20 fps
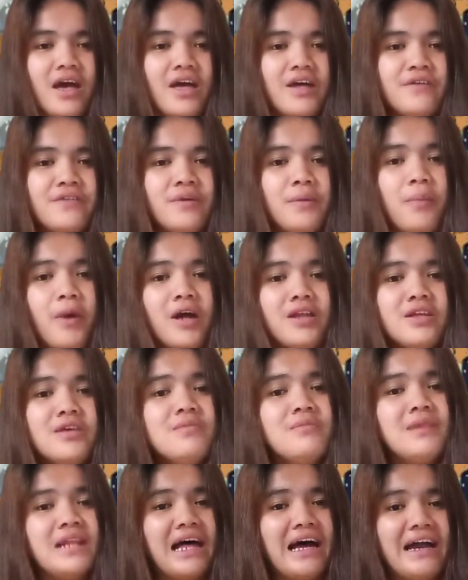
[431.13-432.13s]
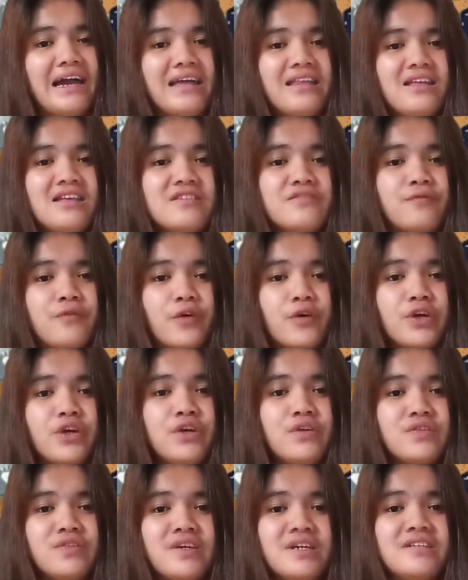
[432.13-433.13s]
The bottom line is for
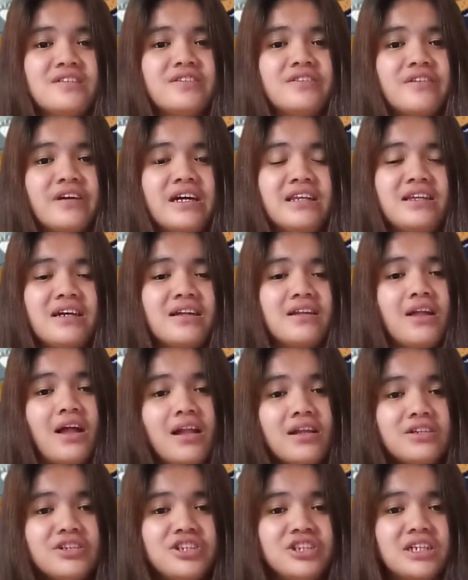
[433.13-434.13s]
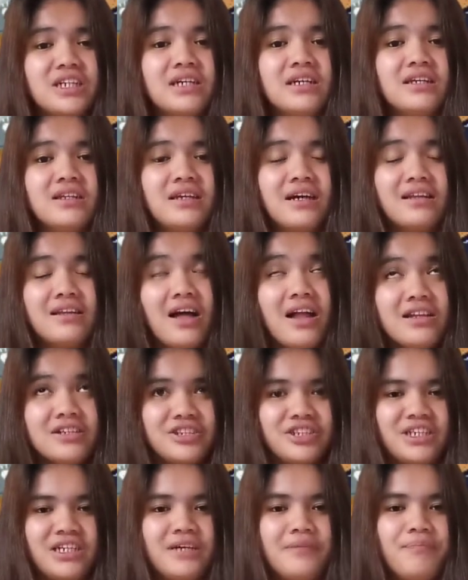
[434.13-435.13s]
you to integrate
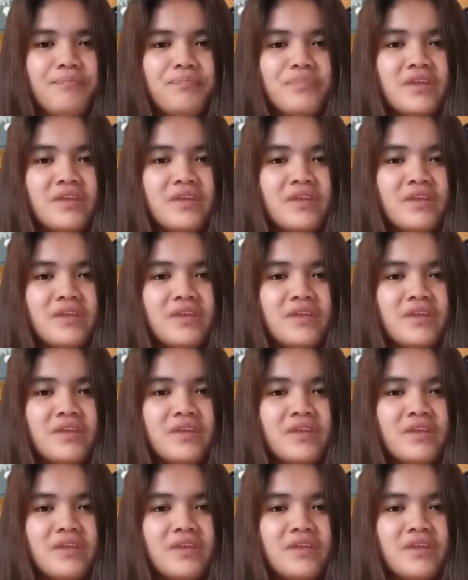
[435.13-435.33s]
technology